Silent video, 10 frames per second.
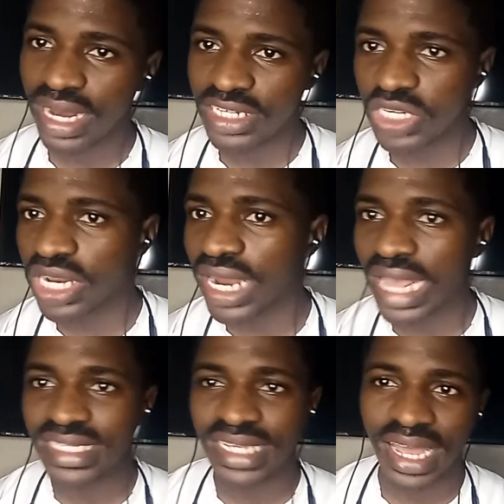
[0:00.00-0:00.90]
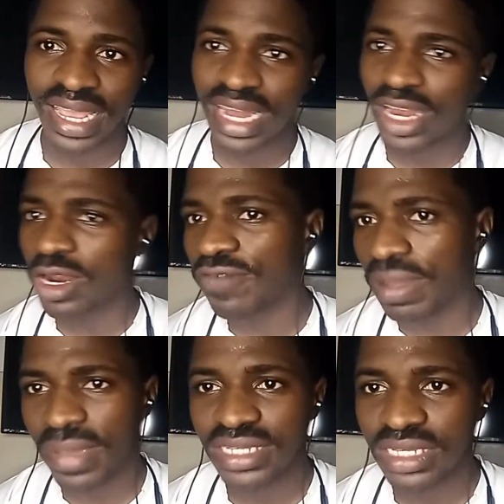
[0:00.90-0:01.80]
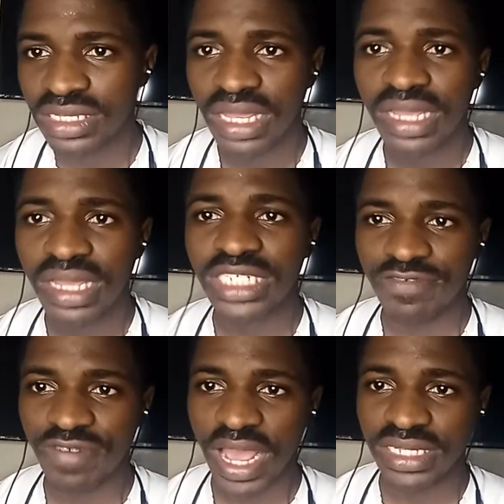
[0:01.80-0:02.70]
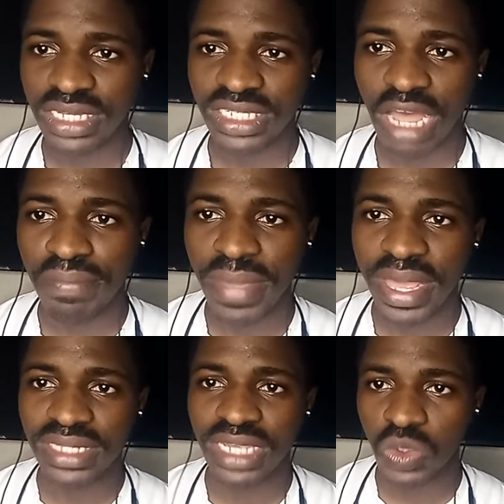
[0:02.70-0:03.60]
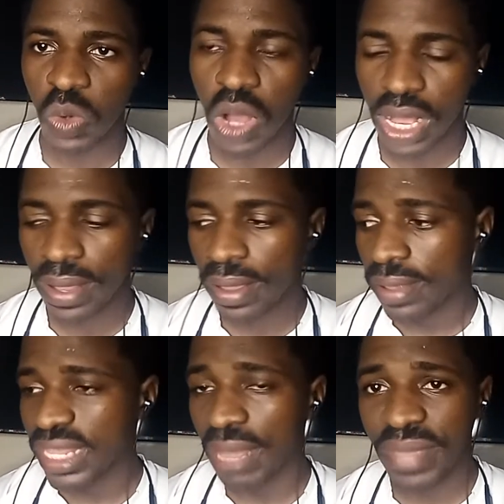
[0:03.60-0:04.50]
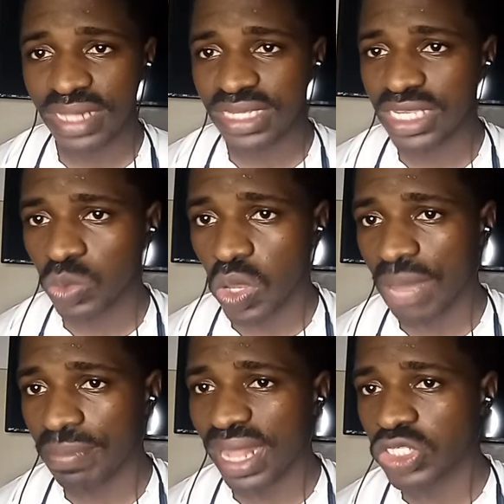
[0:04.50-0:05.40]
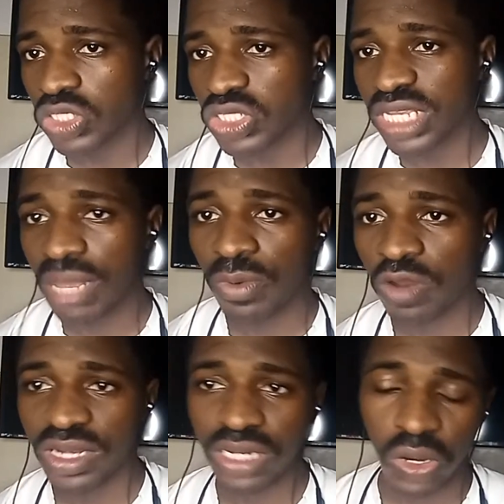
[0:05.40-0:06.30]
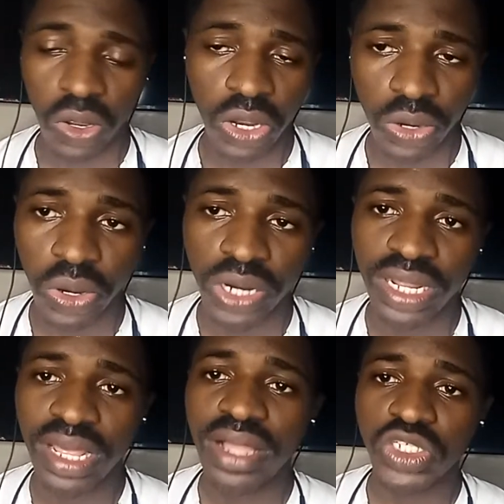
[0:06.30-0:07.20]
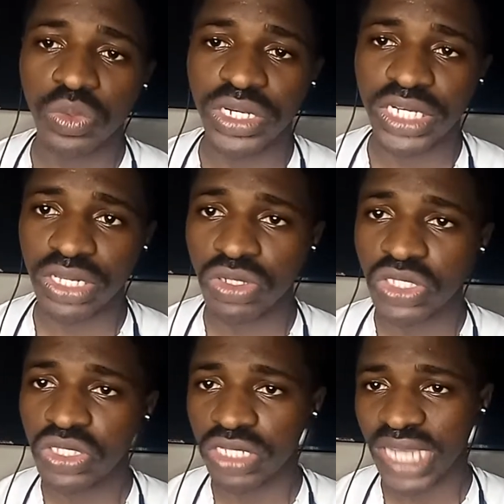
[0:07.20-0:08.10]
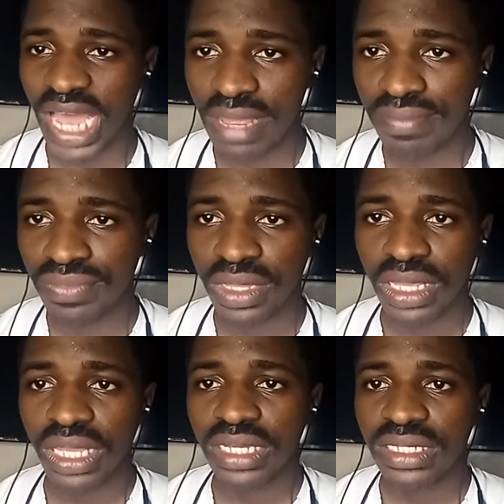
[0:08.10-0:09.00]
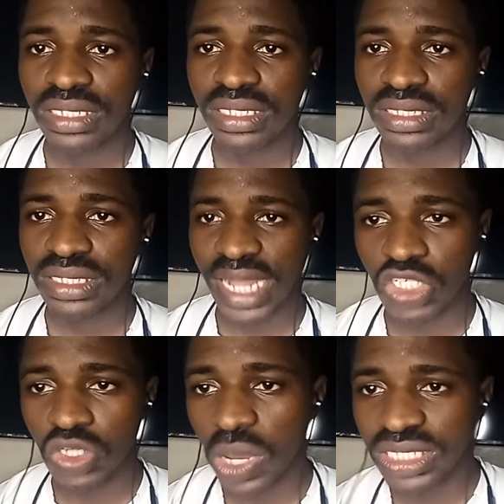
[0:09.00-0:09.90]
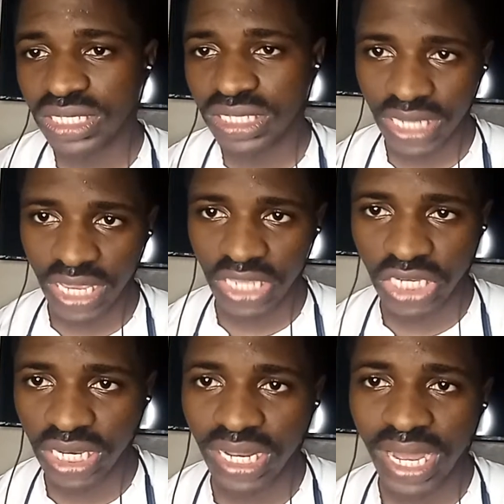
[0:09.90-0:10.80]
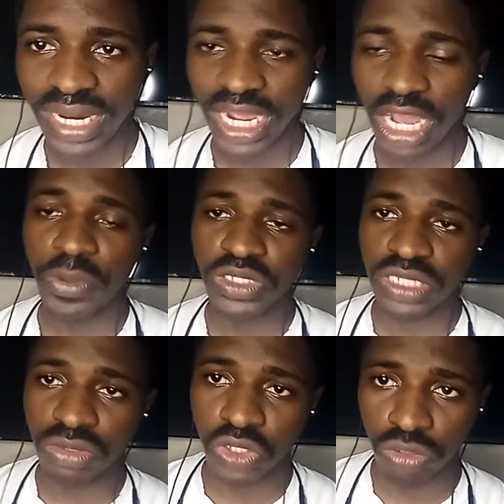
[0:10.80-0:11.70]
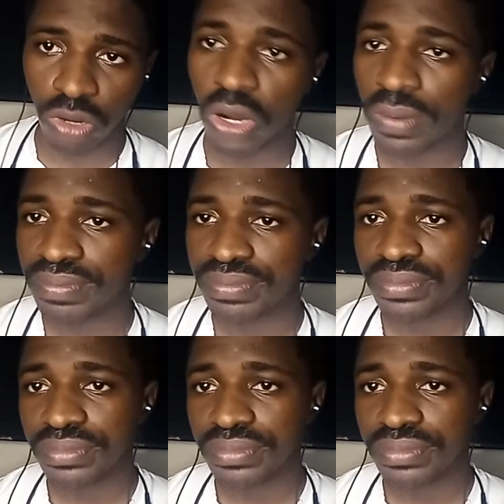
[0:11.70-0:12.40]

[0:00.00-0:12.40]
electric lighter, a lot of amazing devices that make things work, and are sustainable over the long run to reduce your time that you waste in the kitchen and help you still do more.